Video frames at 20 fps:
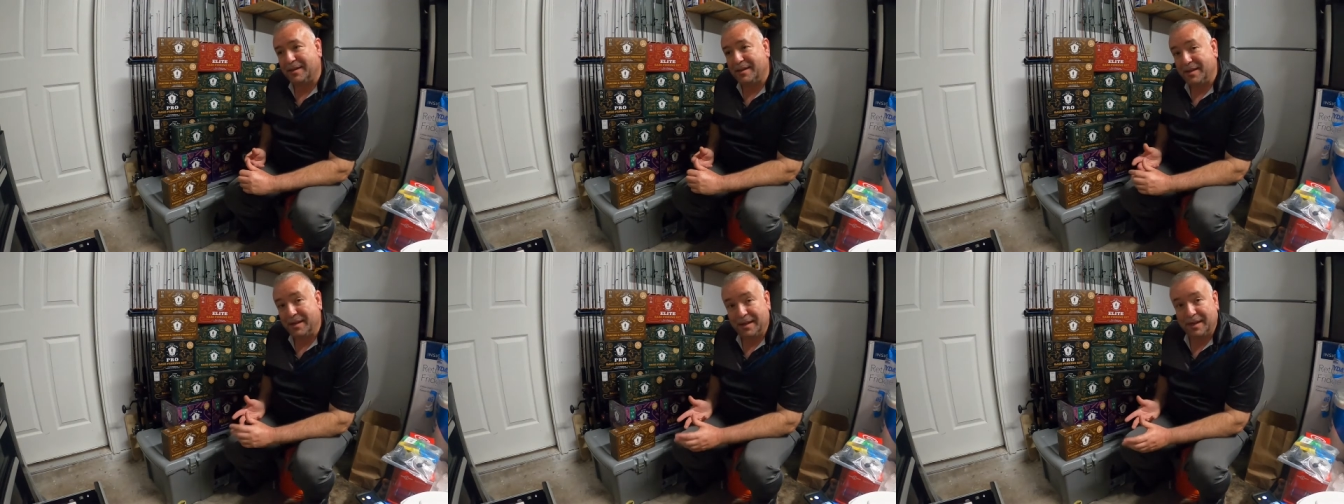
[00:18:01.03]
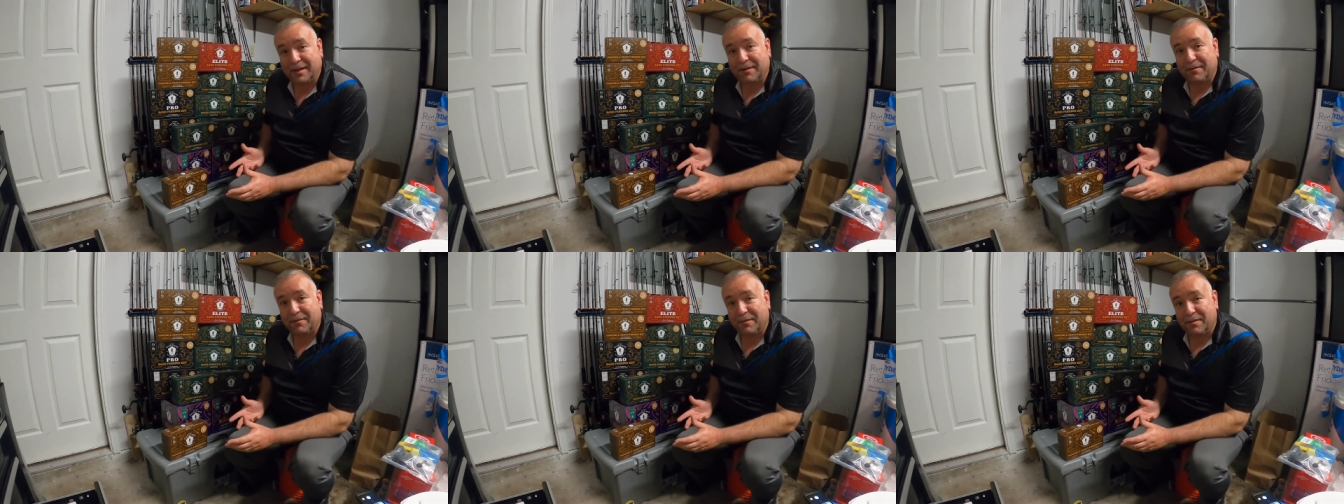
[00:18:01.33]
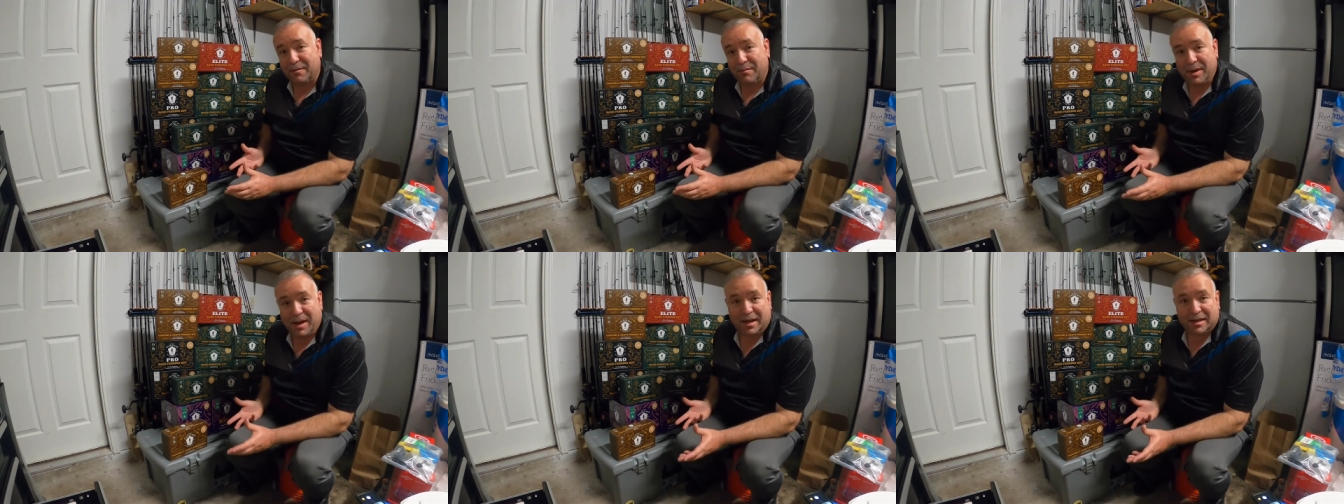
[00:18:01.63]
ticket
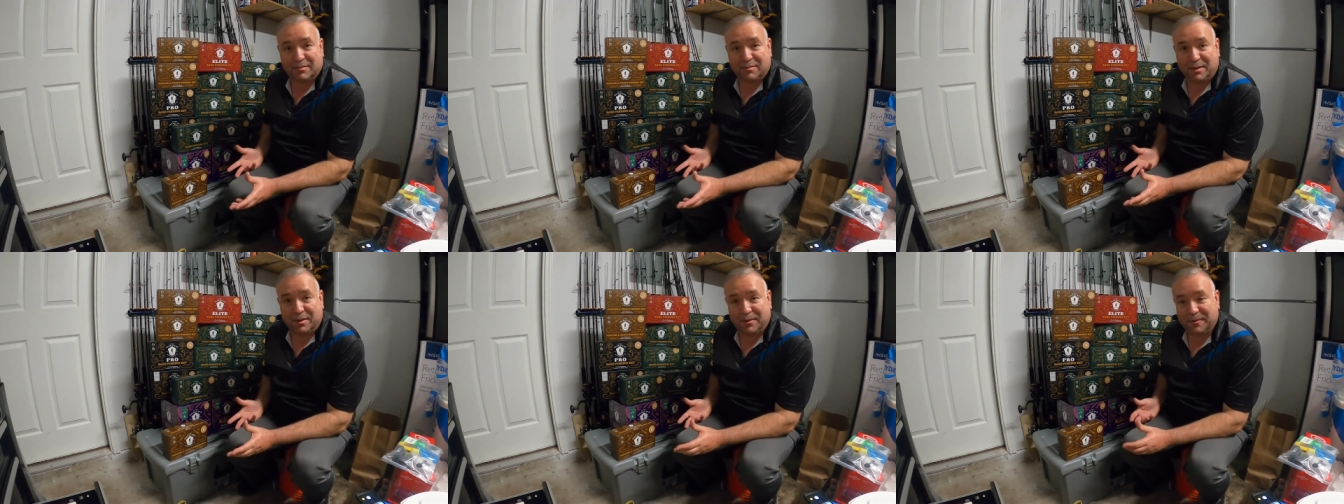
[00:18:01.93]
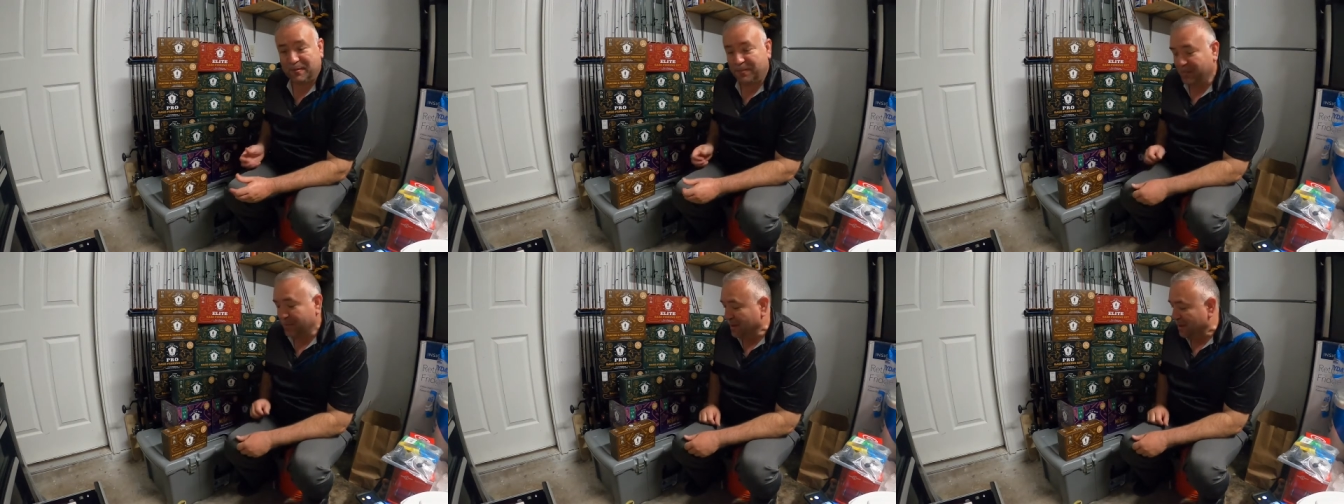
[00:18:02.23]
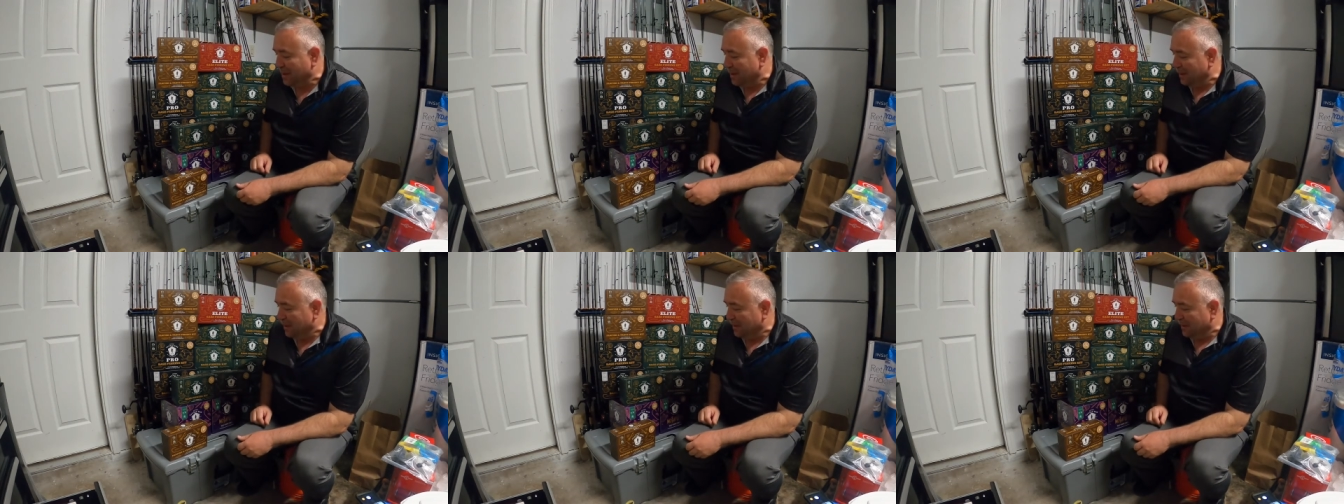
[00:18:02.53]
for a bass boat.
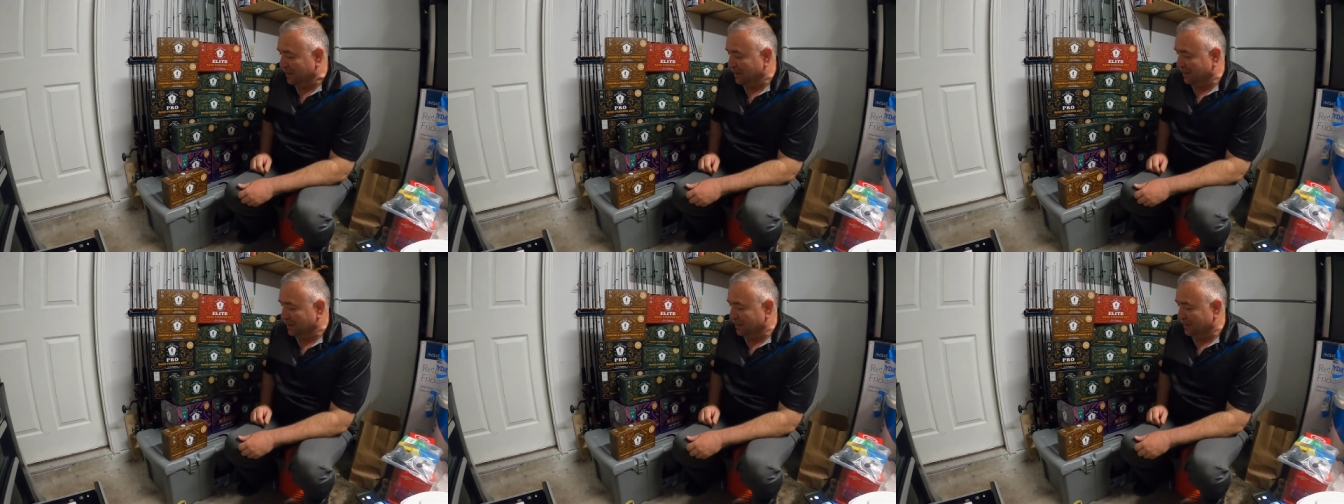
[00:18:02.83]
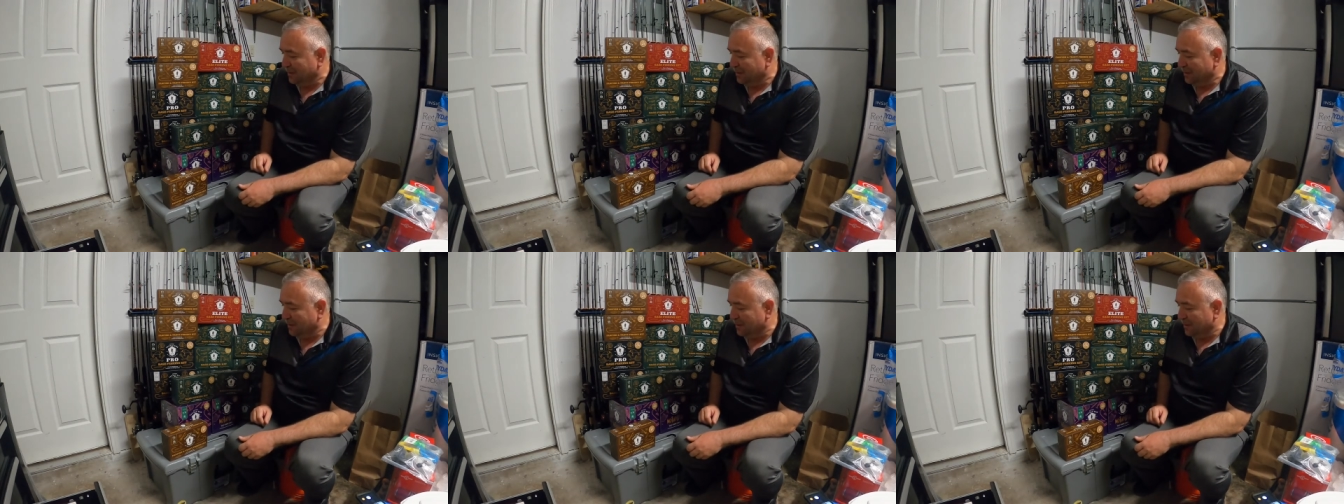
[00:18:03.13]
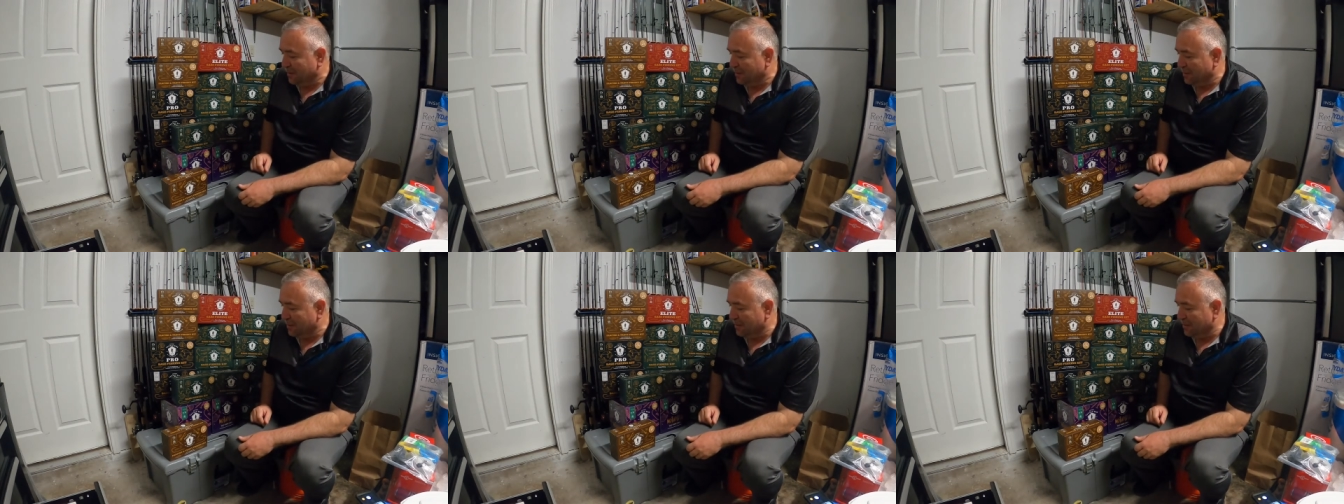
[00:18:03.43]
So